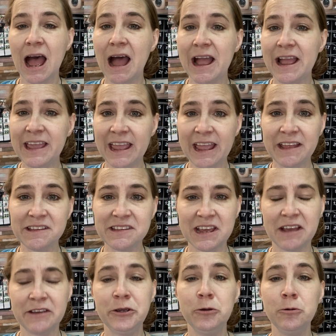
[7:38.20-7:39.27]
I can't
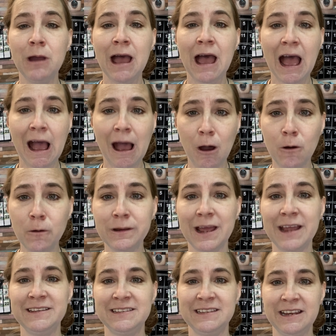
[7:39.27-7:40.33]
tell you how
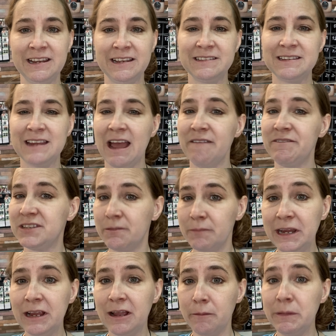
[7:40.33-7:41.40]
nice it is to have
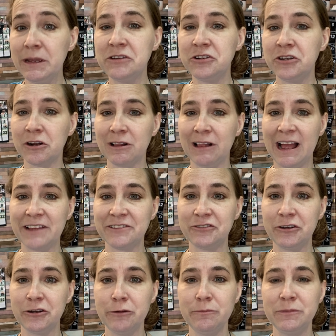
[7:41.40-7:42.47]
somebody come into your
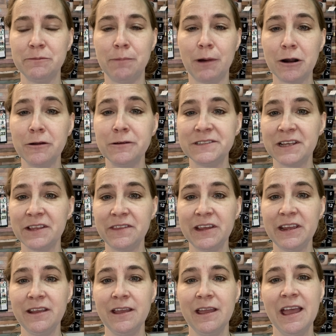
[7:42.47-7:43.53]
classroom to borrow
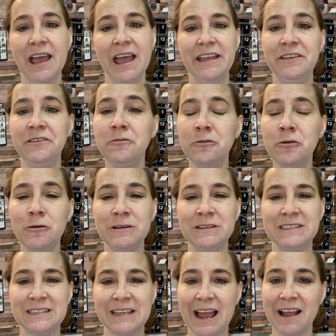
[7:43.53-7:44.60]
something and you know
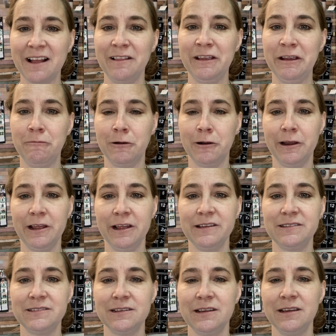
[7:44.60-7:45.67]
exactly where it
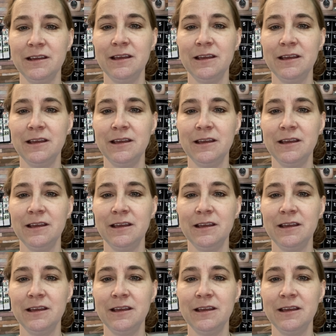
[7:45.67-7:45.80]
is.